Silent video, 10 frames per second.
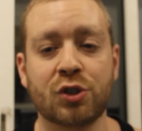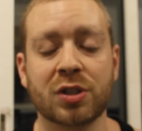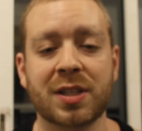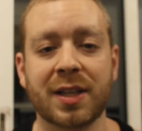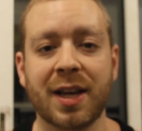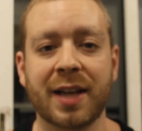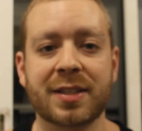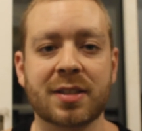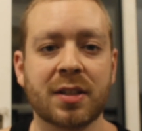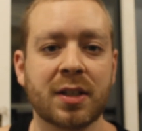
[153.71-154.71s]
just in
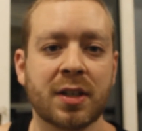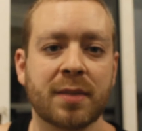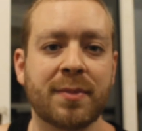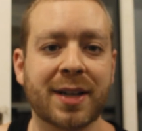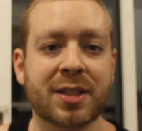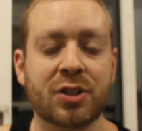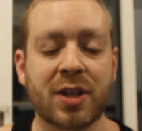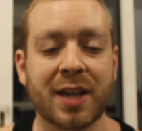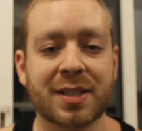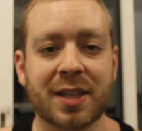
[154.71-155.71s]
case Matic
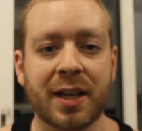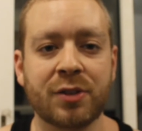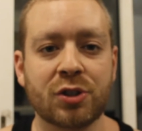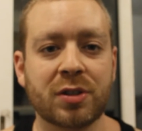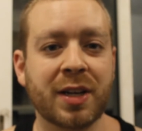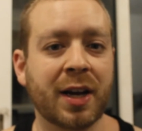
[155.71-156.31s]
gets injured.